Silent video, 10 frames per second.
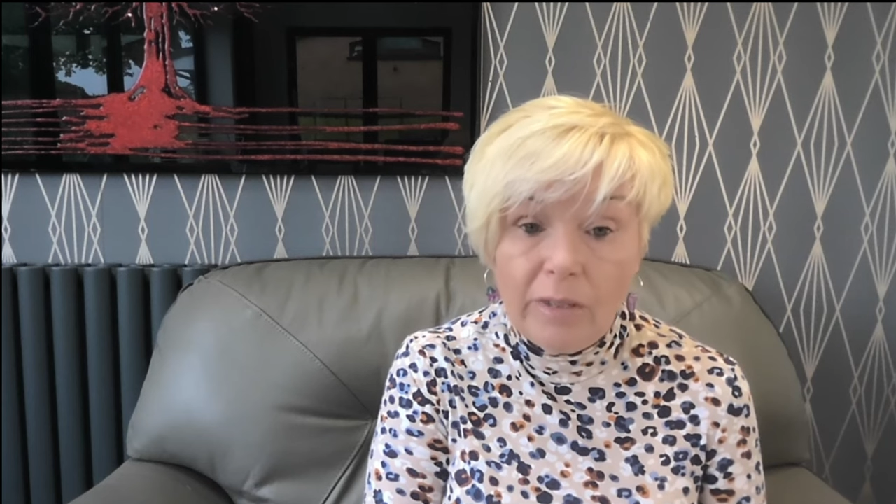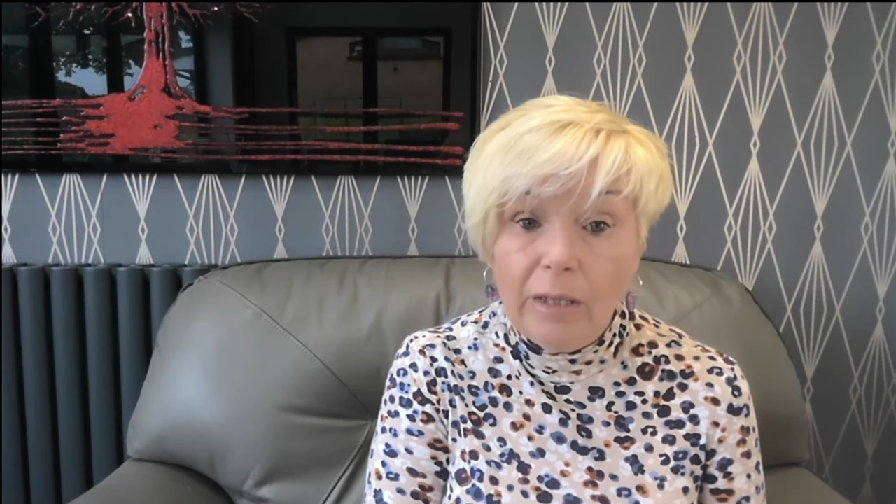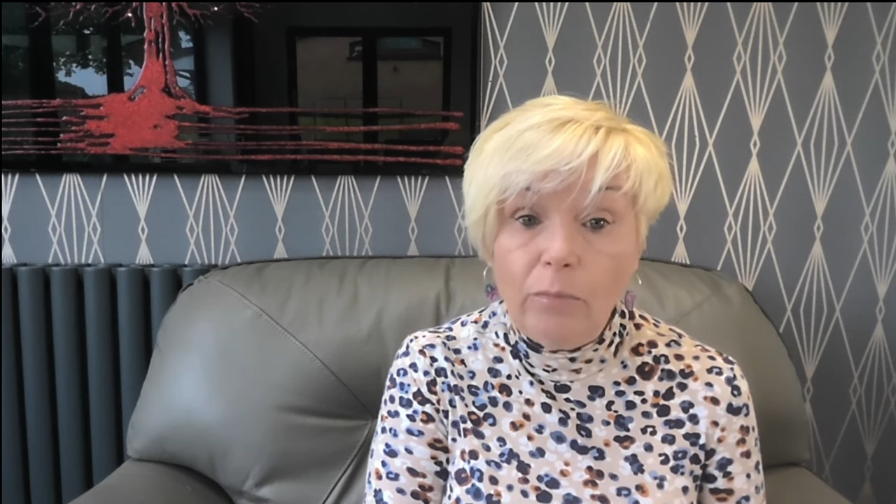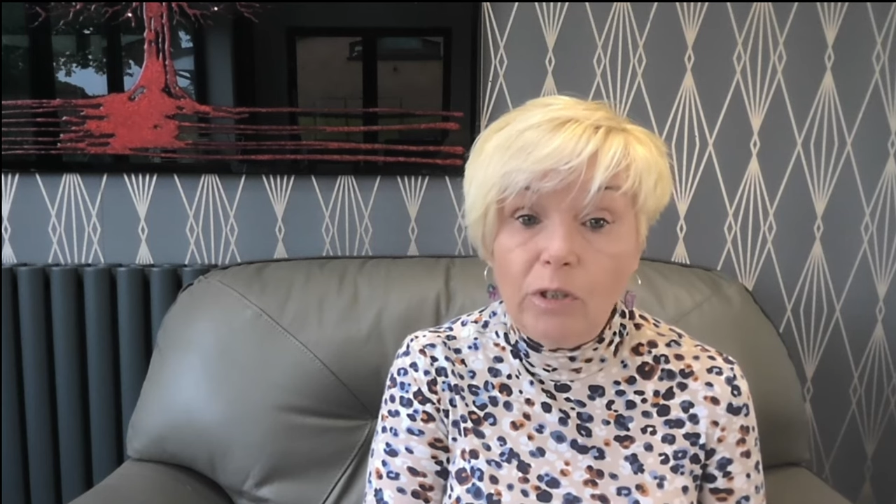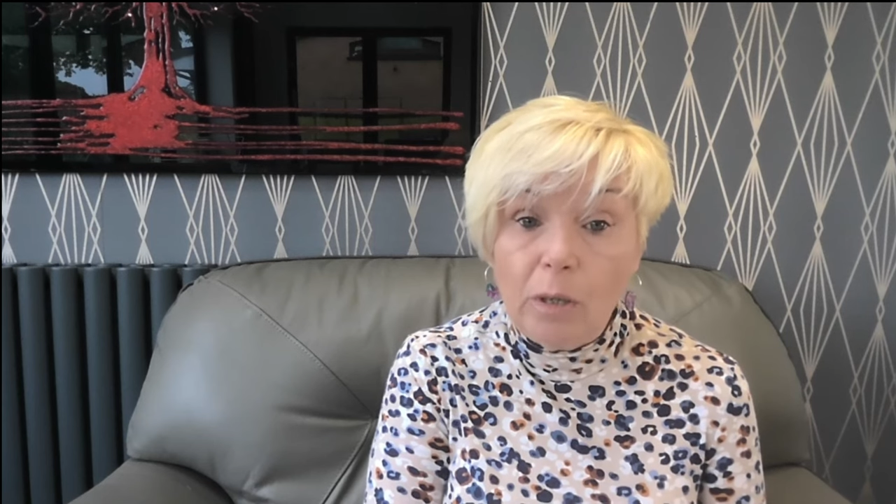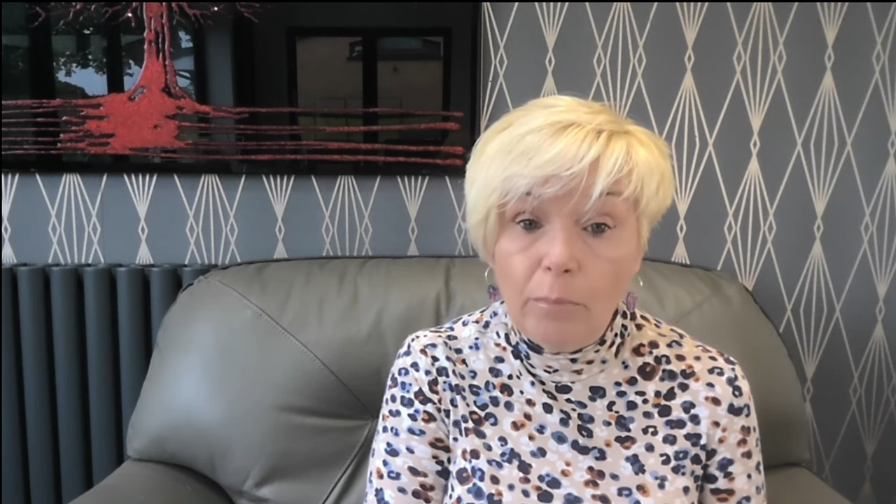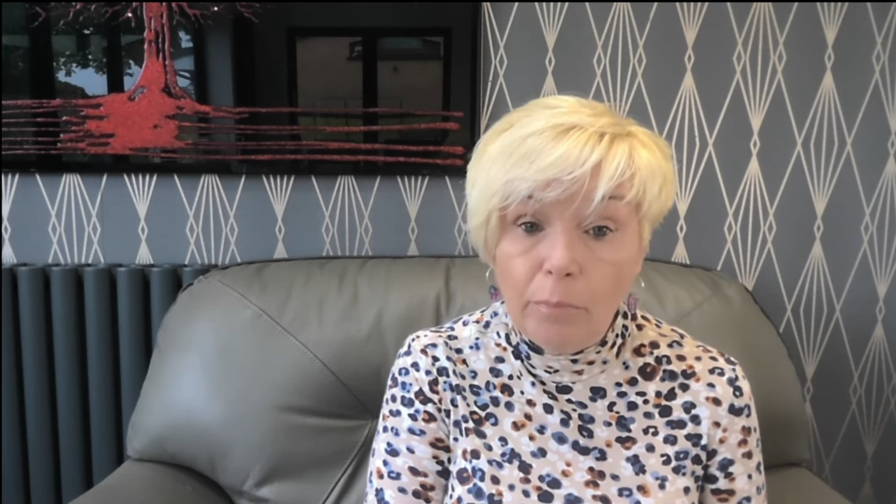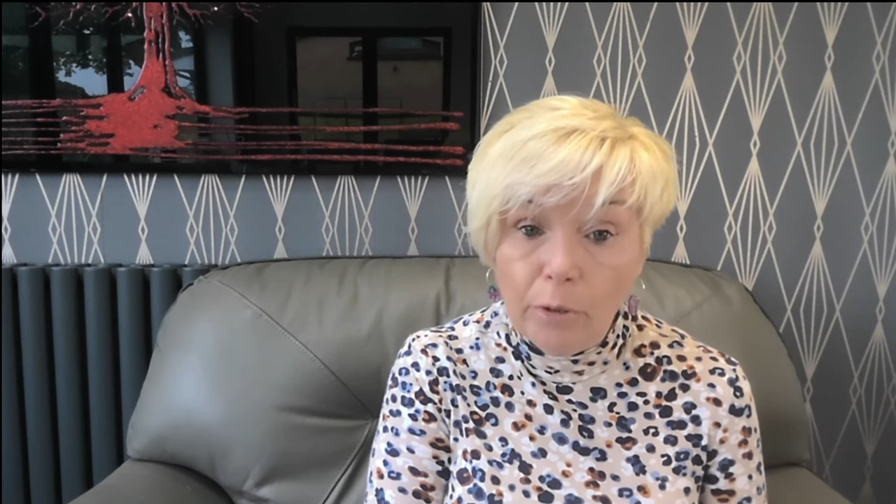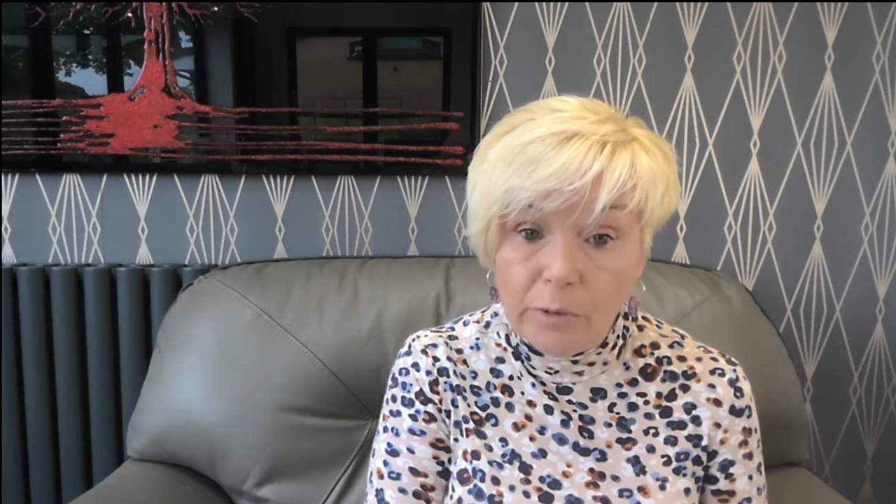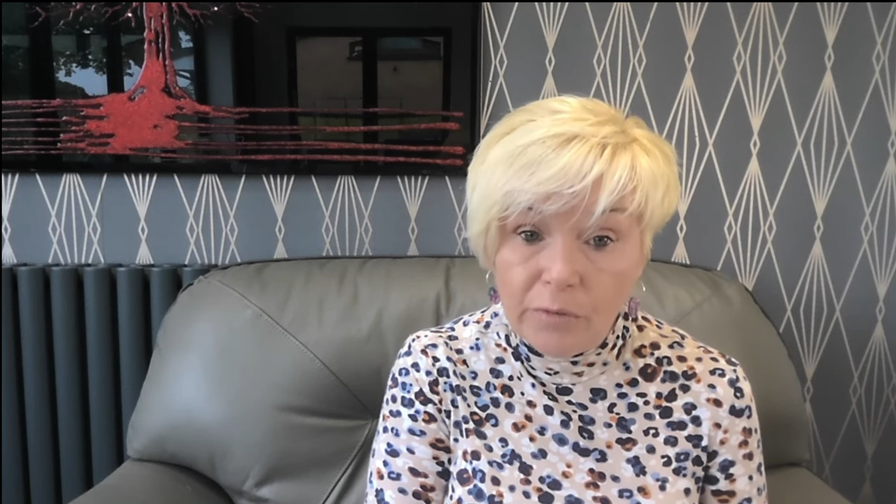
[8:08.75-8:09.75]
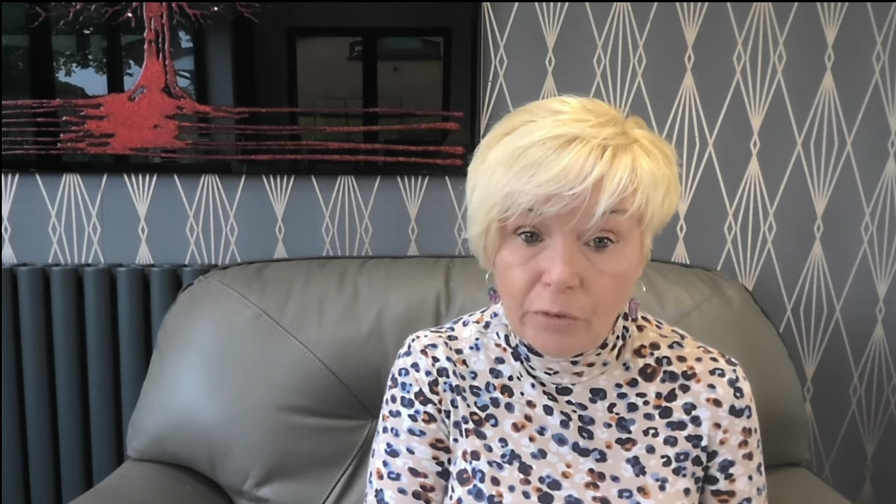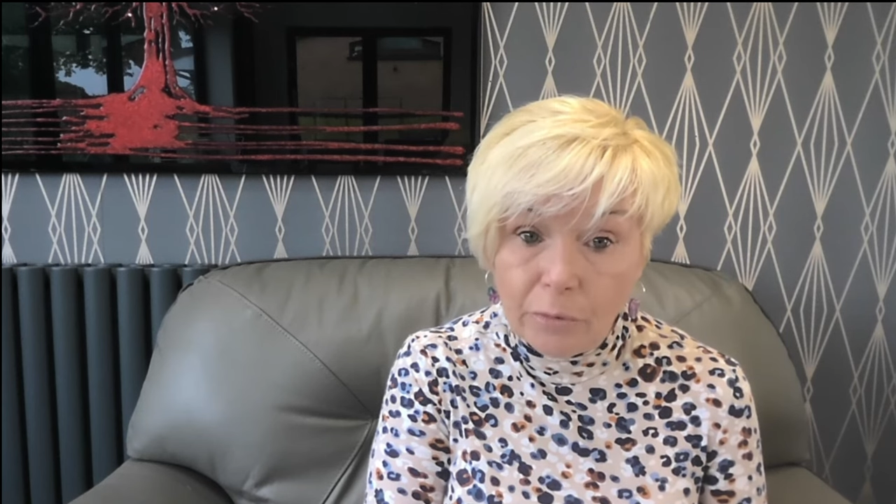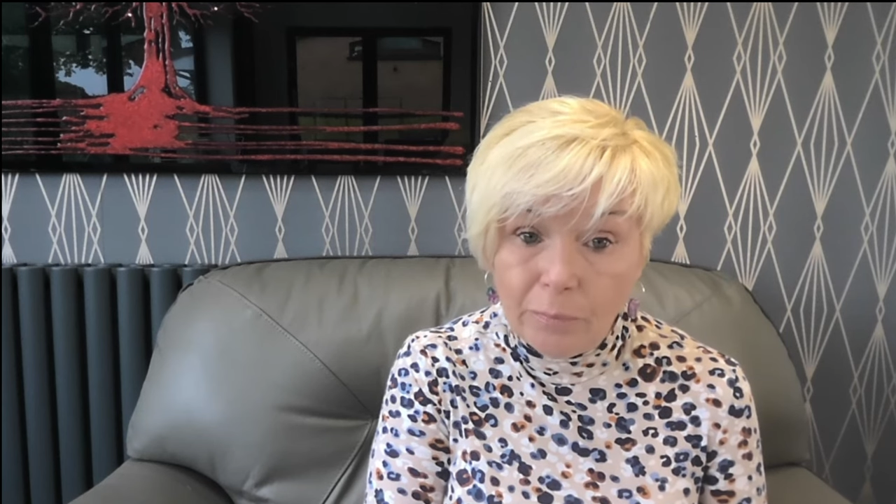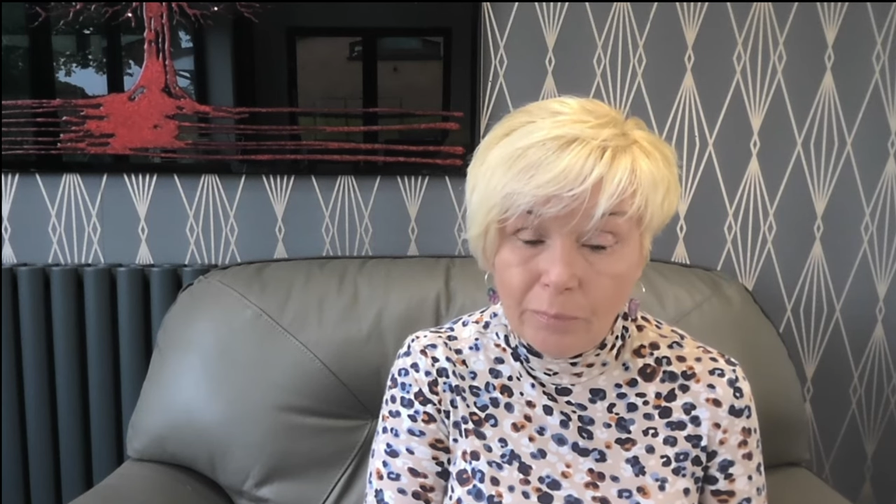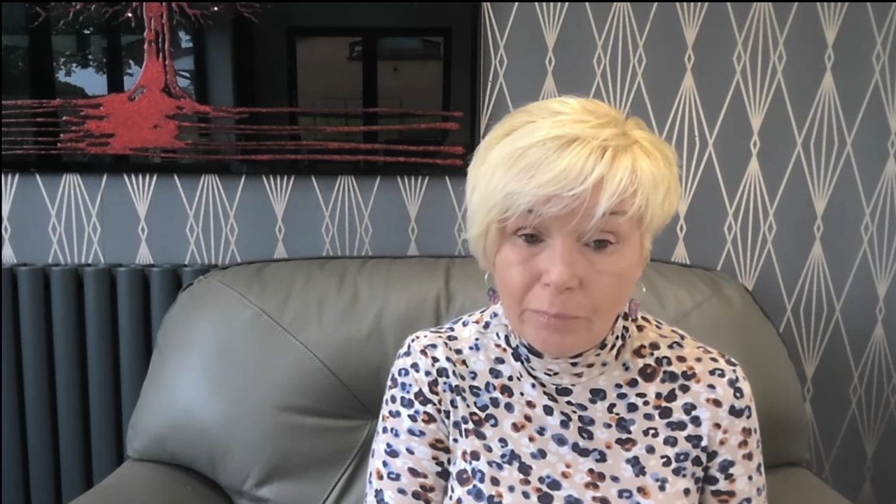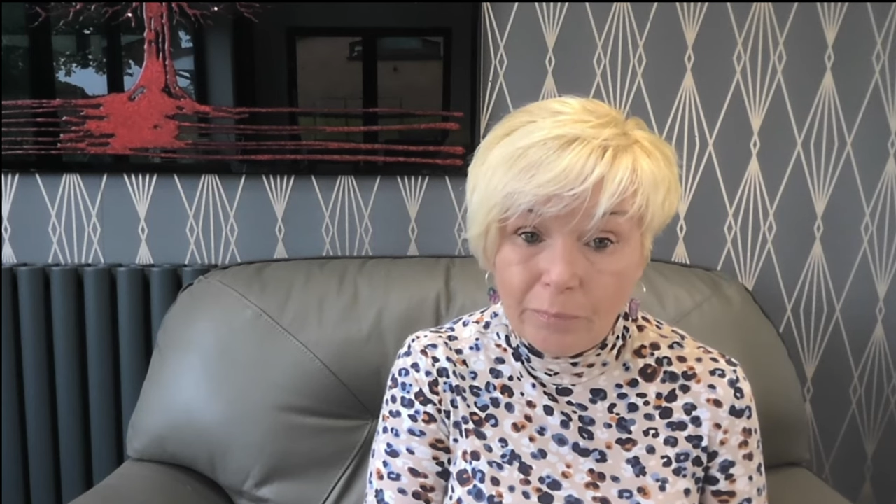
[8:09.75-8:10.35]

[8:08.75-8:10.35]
It was beautiful.